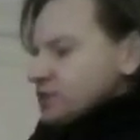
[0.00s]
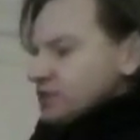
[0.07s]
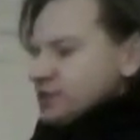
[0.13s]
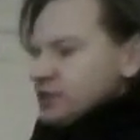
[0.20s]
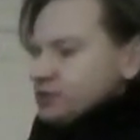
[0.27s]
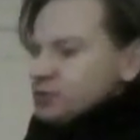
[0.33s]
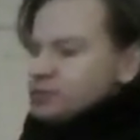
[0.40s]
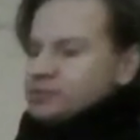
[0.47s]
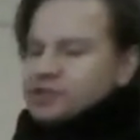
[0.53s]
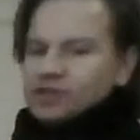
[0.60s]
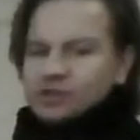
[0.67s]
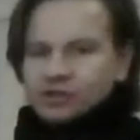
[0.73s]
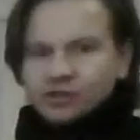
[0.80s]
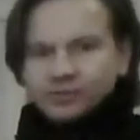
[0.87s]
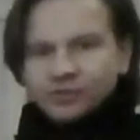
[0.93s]
Down to my
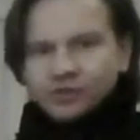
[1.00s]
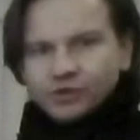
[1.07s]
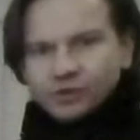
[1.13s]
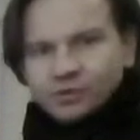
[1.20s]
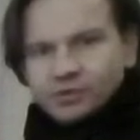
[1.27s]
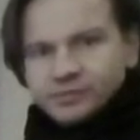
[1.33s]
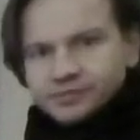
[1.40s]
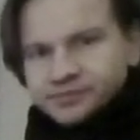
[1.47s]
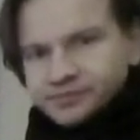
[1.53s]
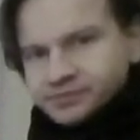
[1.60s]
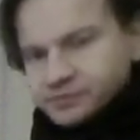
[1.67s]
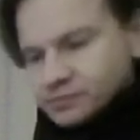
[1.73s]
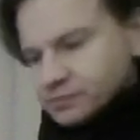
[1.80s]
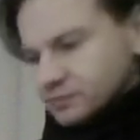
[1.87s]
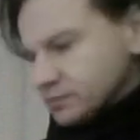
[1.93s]
armhole.
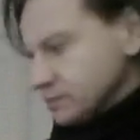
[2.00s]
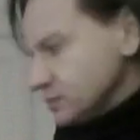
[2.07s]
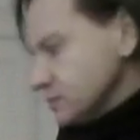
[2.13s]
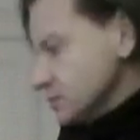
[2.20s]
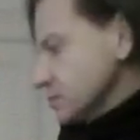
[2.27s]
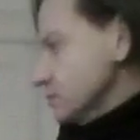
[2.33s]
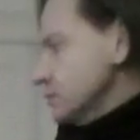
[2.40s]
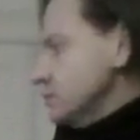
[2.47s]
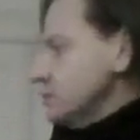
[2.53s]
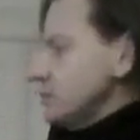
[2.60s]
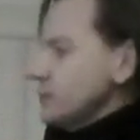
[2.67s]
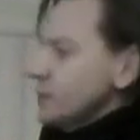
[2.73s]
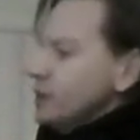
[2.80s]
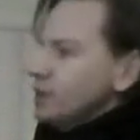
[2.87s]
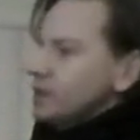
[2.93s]

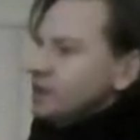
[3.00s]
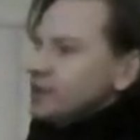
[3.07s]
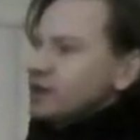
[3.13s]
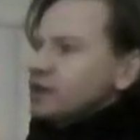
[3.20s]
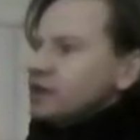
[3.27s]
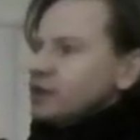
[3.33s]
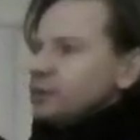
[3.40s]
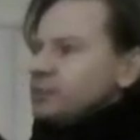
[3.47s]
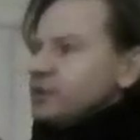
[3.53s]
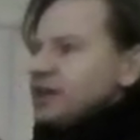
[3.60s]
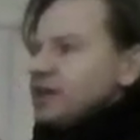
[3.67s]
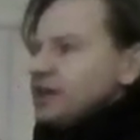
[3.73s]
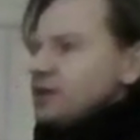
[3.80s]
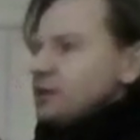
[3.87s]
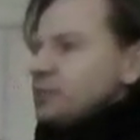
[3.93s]
And then I can be
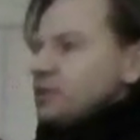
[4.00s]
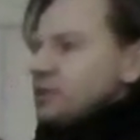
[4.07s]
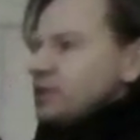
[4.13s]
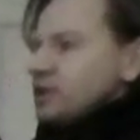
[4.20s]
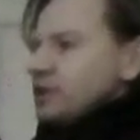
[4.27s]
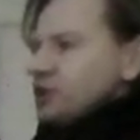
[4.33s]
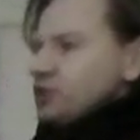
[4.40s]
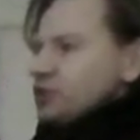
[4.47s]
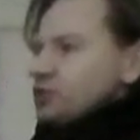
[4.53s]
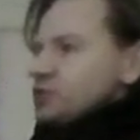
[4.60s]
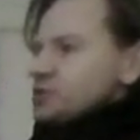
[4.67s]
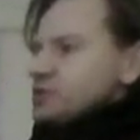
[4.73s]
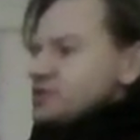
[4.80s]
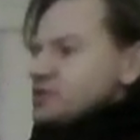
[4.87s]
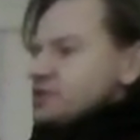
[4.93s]
able to
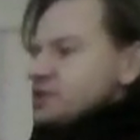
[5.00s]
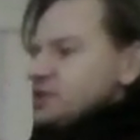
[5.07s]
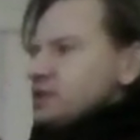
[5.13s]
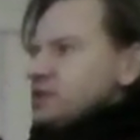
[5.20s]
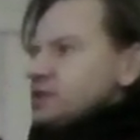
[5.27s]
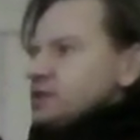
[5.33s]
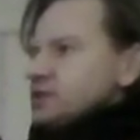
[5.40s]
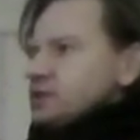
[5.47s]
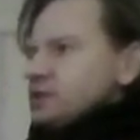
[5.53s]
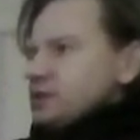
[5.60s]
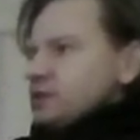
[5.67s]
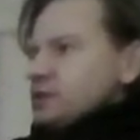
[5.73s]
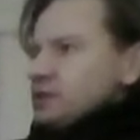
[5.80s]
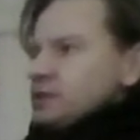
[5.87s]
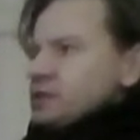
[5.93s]
see
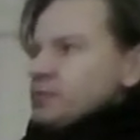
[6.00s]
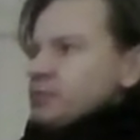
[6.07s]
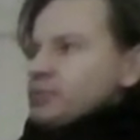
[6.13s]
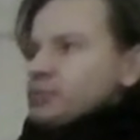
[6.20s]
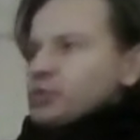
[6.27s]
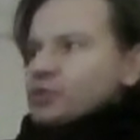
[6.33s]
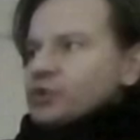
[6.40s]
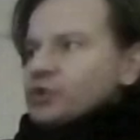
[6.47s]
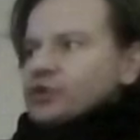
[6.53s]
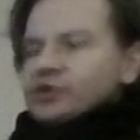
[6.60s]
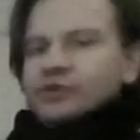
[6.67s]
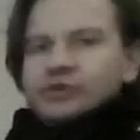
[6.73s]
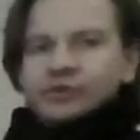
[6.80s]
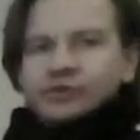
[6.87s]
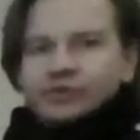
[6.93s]
more
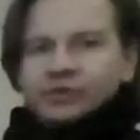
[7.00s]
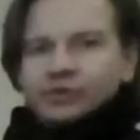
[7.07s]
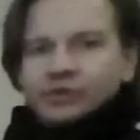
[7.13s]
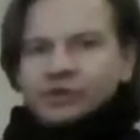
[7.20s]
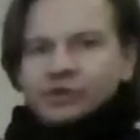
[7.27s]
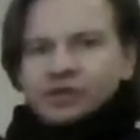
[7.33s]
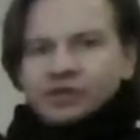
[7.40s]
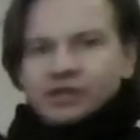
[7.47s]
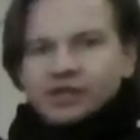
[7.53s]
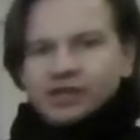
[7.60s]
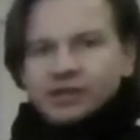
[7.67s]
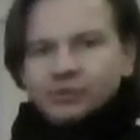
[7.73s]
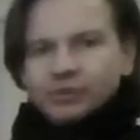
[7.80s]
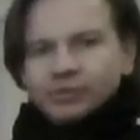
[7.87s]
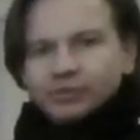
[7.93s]

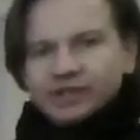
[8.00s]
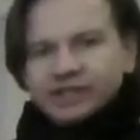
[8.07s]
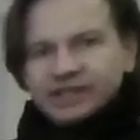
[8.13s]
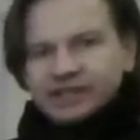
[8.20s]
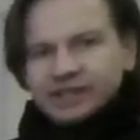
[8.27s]
how it would